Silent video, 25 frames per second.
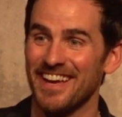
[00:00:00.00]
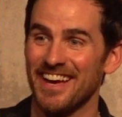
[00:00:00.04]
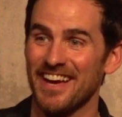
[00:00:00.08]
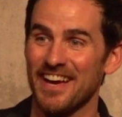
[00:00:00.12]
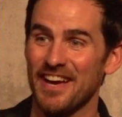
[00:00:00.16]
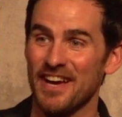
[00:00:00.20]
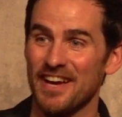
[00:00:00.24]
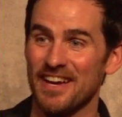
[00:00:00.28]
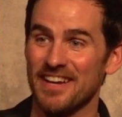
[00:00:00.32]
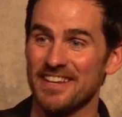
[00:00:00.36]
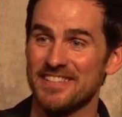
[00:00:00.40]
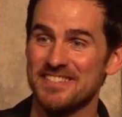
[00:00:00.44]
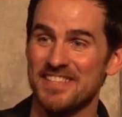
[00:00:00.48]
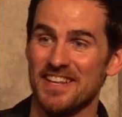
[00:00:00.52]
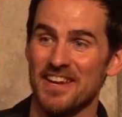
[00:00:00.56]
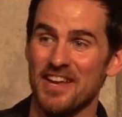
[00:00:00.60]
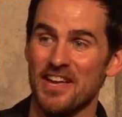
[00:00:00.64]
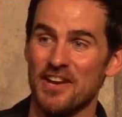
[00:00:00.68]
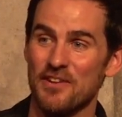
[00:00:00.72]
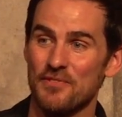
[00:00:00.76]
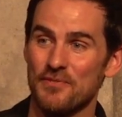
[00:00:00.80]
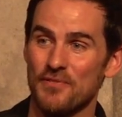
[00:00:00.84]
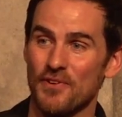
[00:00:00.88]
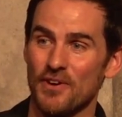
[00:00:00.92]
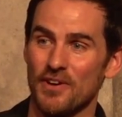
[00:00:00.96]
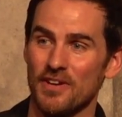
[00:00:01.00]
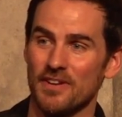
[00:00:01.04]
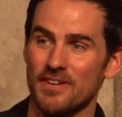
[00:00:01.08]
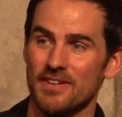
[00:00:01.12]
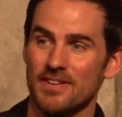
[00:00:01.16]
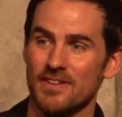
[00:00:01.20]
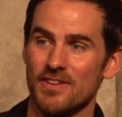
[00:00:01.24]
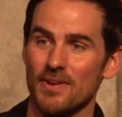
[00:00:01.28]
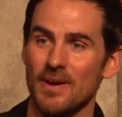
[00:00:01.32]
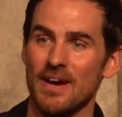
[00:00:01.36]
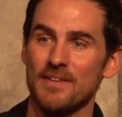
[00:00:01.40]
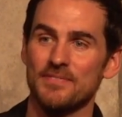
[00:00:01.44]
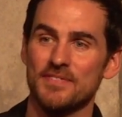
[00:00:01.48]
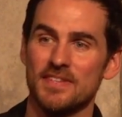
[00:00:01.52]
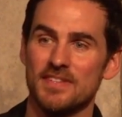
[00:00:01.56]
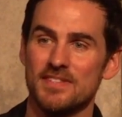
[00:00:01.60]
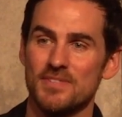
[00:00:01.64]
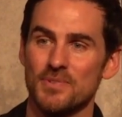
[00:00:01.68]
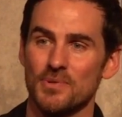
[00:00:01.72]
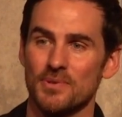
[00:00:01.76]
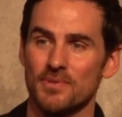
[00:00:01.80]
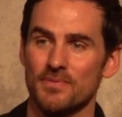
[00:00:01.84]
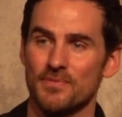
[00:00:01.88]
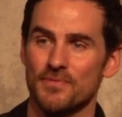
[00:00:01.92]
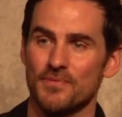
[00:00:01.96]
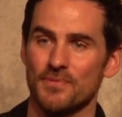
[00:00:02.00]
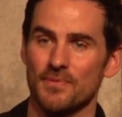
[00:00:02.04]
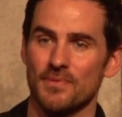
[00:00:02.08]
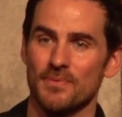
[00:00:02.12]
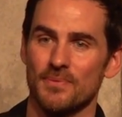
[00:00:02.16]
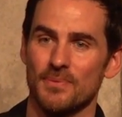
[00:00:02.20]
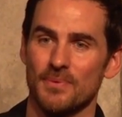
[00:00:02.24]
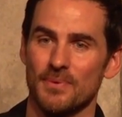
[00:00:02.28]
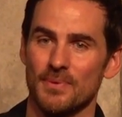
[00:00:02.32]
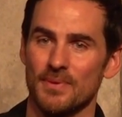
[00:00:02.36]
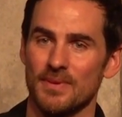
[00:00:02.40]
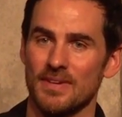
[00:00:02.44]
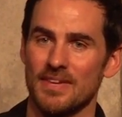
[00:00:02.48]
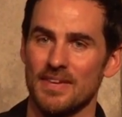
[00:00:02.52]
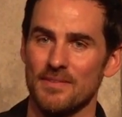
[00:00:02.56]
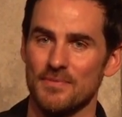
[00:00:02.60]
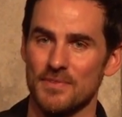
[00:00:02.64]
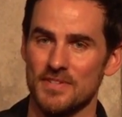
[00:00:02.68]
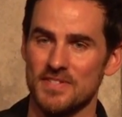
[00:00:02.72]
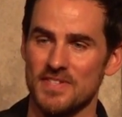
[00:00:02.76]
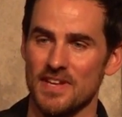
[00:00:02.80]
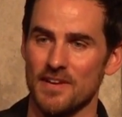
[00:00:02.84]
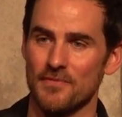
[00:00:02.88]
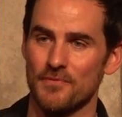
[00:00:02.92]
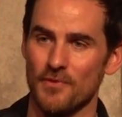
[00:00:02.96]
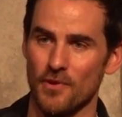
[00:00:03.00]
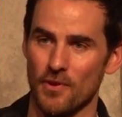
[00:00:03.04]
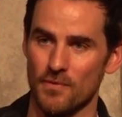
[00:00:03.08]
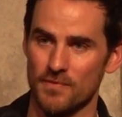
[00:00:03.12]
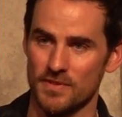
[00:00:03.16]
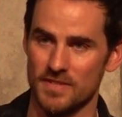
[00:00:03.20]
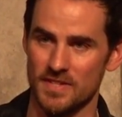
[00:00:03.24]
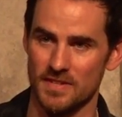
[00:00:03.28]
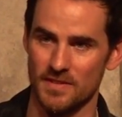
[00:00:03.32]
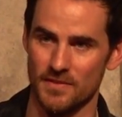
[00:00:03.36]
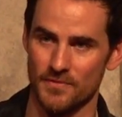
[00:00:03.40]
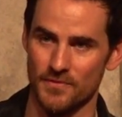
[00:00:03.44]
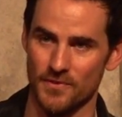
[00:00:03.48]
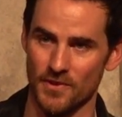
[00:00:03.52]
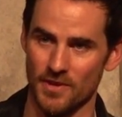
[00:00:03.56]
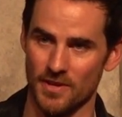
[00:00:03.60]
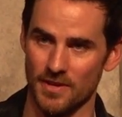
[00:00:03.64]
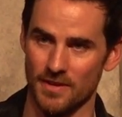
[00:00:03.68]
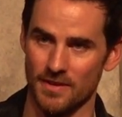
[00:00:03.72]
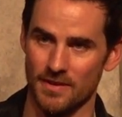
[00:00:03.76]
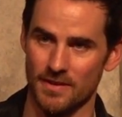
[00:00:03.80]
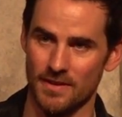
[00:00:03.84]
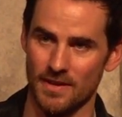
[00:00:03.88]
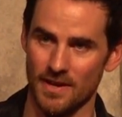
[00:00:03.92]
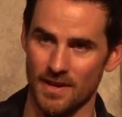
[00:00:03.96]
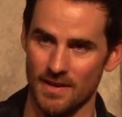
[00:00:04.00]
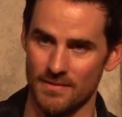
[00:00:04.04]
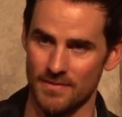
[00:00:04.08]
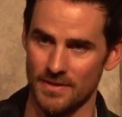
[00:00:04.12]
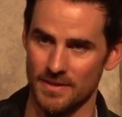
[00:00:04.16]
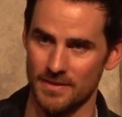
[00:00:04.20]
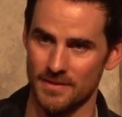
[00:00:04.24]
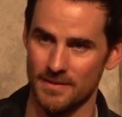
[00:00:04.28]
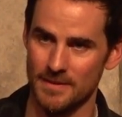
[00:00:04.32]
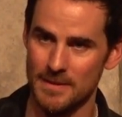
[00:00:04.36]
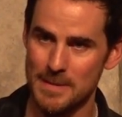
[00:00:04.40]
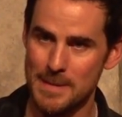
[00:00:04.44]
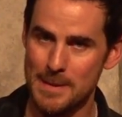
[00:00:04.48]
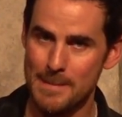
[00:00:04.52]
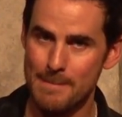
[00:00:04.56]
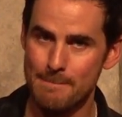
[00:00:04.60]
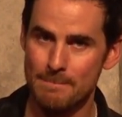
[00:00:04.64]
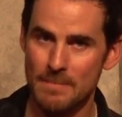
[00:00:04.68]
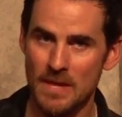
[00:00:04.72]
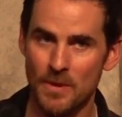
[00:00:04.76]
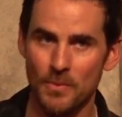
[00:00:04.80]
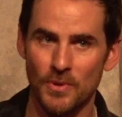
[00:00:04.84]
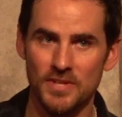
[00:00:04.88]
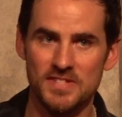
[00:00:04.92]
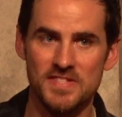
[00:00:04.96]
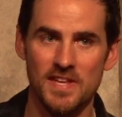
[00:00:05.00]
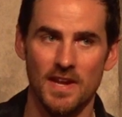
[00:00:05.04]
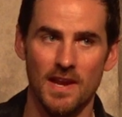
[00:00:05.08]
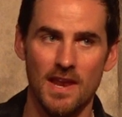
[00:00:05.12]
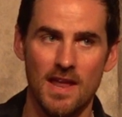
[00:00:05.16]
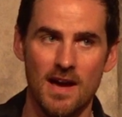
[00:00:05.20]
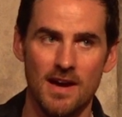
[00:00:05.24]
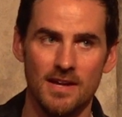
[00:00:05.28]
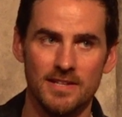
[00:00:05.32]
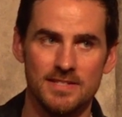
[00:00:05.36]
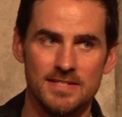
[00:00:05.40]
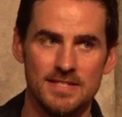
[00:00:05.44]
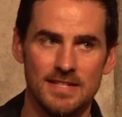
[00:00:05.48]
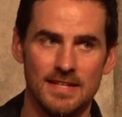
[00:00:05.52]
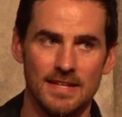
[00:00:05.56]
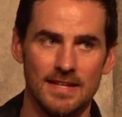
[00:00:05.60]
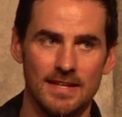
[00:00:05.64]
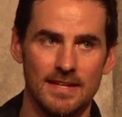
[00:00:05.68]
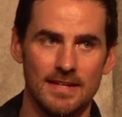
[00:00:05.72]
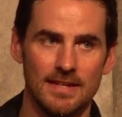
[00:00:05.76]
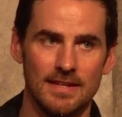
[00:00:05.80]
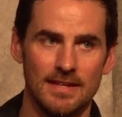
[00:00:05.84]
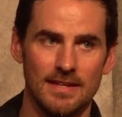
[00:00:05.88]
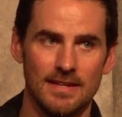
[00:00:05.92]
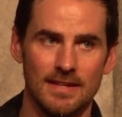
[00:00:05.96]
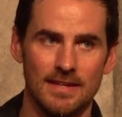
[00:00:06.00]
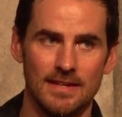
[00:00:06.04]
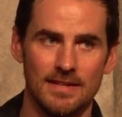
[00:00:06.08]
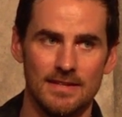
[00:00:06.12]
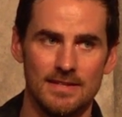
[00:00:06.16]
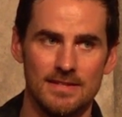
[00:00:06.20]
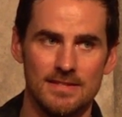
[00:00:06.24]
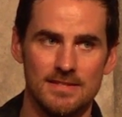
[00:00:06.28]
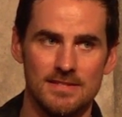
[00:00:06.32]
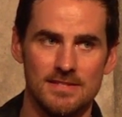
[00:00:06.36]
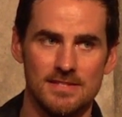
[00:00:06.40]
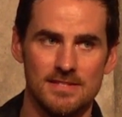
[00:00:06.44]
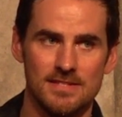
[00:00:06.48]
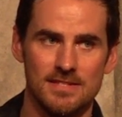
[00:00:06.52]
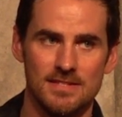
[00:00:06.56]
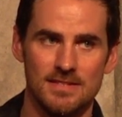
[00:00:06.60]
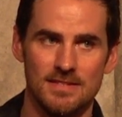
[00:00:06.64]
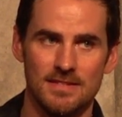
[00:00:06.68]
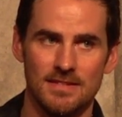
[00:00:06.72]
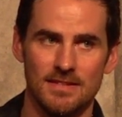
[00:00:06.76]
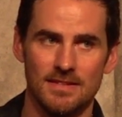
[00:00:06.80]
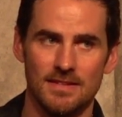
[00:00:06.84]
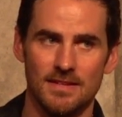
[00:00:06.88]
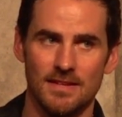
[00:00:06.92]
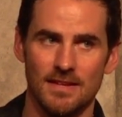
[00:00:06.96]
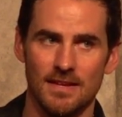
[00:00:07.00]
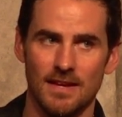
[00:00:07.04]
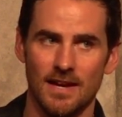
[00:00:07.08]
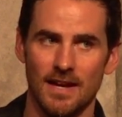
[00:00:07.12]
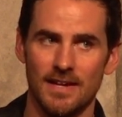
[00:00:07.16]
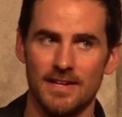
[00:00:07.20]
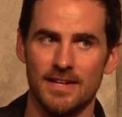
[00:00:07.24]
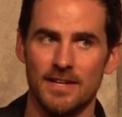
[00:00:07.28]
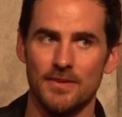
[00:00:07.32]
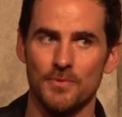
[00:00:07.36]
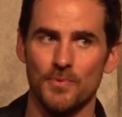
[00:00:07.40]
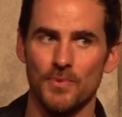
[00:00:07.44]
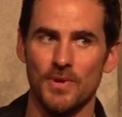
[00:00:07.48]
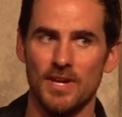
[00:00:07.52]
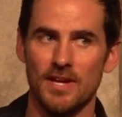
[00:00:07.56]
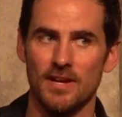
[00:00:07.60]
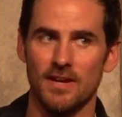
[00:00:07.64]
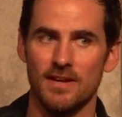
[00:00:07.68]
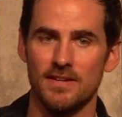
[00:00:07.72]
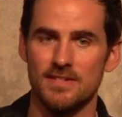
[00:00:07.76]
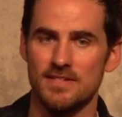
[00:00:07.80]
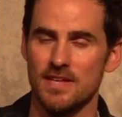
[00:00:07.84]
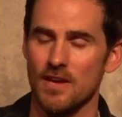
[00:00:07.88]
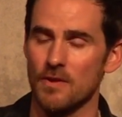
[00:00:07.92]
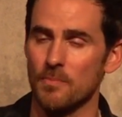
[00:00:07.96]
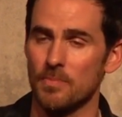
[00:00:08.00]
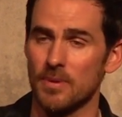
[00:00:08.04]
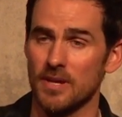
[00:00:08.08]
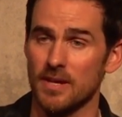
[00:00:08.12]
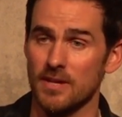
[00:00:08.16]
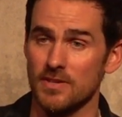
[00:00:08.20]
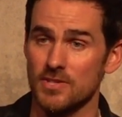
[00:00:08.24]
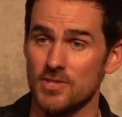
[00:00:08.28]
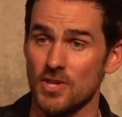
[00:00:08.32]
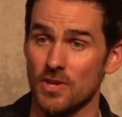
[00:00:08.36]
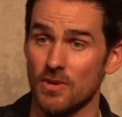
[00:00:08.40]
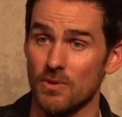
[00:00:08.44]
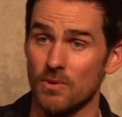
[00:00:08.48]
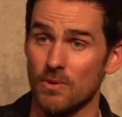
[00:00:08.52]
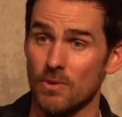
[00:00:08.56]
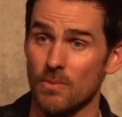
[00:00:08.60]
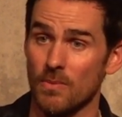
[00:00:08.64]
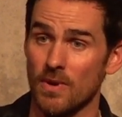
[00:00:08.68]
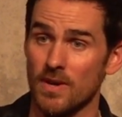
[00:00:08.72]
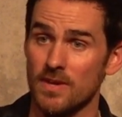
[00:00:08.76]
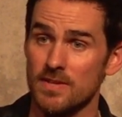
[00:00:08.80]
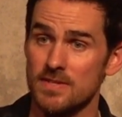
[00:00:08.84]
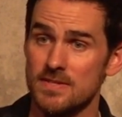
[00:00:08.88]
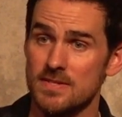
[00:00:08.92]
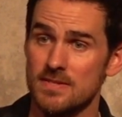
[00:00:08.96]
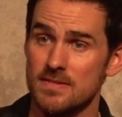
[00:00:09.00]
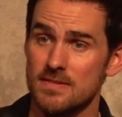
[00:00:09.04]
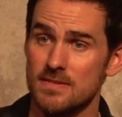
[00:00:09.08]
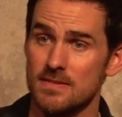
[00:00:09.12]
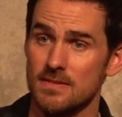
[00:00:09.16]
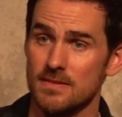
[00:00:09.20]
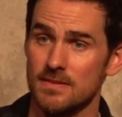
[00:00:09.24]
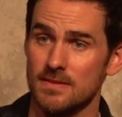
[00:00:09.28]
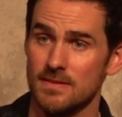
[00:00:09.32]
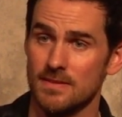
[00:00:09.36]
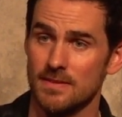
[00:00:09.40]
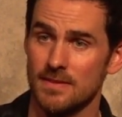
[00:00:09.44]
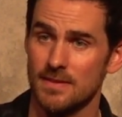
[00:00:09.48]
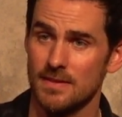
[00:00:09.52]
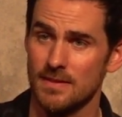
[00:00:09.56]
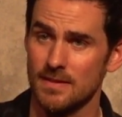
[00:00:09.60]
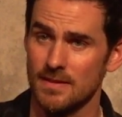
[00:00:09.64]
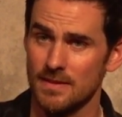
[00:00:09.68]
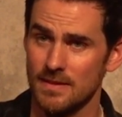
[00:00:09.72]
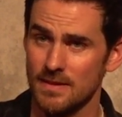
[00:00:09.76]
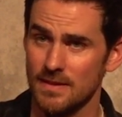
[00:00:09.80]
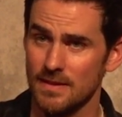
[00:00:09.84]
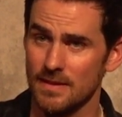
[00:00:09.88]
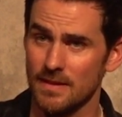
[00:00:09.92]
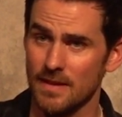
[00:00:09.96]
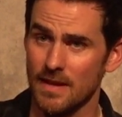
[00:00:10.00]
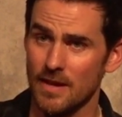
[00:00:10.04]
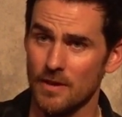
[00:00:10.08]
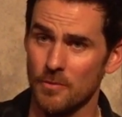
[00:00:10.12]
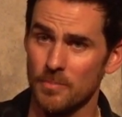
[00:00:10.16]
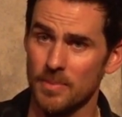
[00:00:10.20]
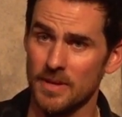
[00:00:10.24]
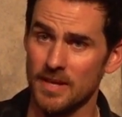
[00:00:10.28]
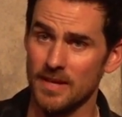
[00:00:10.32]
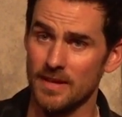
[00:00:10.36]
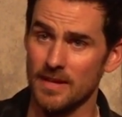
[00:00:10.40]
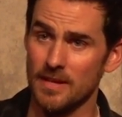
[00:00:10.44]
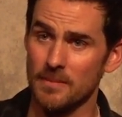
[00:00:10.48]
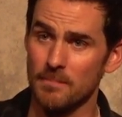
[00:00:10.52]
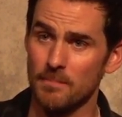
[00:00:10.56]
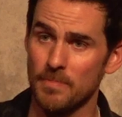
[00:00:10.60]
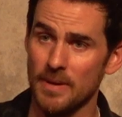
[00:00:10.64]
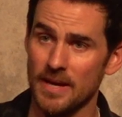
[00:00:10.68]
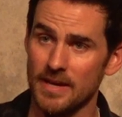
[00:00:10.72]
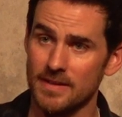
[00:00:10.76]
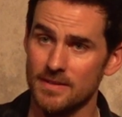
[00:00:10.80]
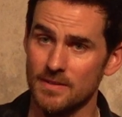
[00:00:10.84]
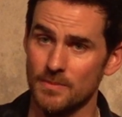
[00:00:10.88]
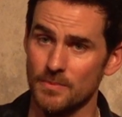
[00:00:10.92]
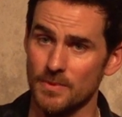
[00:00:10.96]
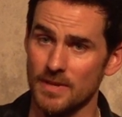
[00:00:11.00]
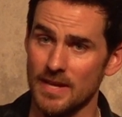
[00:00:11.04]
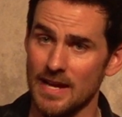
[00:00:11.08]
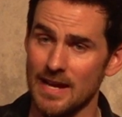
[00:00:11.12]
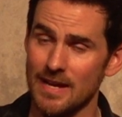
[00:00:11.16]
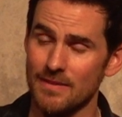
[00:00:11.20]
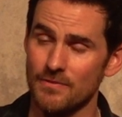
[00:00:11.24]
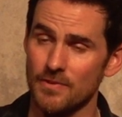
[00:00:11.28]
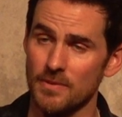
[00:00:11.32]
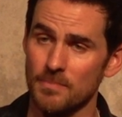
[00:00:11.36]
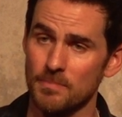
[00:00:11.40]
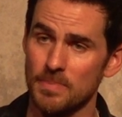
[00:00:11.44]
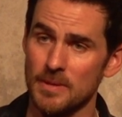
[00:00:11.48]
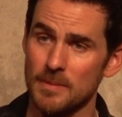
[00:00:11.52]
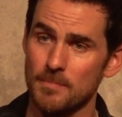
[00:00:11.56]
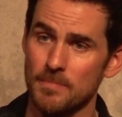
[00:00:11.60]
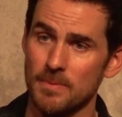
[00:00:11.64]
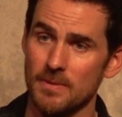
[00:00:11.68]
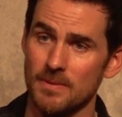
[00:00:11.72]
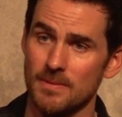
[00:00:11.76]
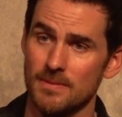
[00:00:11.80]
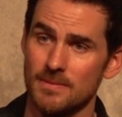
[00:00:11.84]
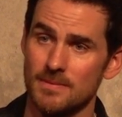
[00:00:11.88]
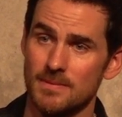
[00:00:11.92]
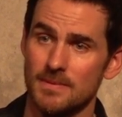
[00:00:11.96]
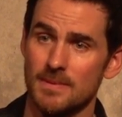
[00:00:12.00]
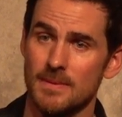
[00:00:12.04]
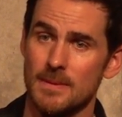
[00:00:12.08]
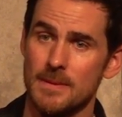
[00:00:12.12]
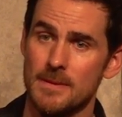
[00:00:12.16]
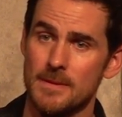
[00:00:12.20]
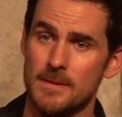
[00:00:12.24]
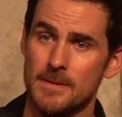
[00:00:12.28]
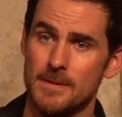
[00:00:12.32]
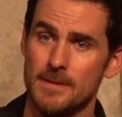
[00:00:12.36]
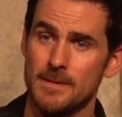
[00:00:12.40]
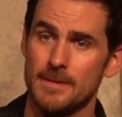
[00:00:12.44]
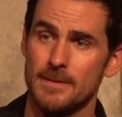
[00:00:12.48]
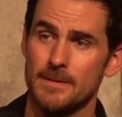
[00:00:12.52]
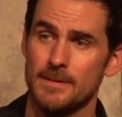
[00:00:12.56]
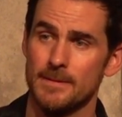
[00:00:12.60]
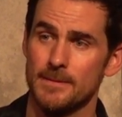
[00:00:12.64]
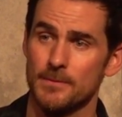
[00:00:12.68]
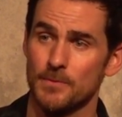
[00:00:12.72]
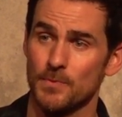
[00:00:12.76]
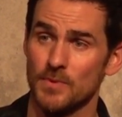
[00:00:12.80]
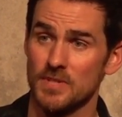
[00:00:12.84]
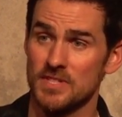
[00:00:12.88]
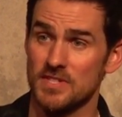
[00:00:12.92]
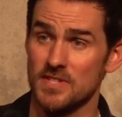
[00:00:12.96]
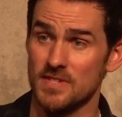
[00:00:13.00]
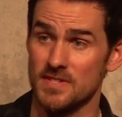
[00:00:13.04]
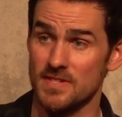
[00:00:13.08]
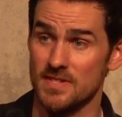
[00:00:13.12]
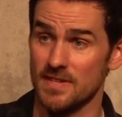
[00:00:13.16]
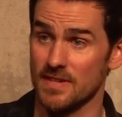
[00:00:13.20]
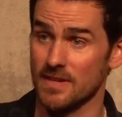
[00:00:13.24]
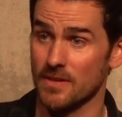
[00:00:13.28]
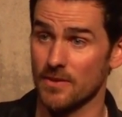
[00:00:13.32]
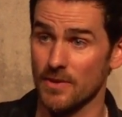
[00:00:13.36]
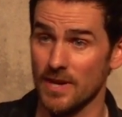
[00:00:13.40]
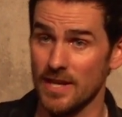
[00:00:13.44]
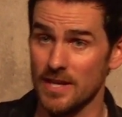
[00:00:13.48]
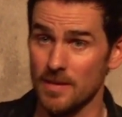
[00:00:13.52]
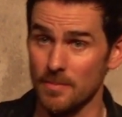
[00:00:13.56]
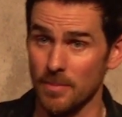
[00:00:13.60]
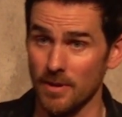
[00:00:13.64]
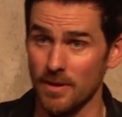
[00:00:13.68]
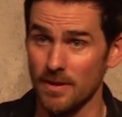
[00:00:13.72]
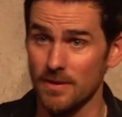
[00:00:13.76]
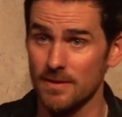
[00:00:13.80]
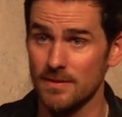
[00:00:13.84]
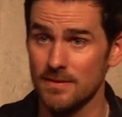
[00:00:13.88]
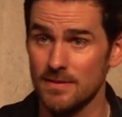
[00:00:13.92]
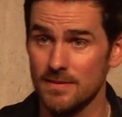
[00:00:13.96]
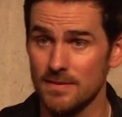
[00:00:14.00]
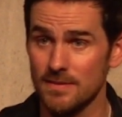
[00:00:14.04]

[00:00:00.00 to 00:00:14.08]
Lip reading: It's a lot of fun. You have to sort of give yourself over to the fun of it. What's a lot is I didn't realize how big a show it was and how big an impact it would have on people, which is incredible.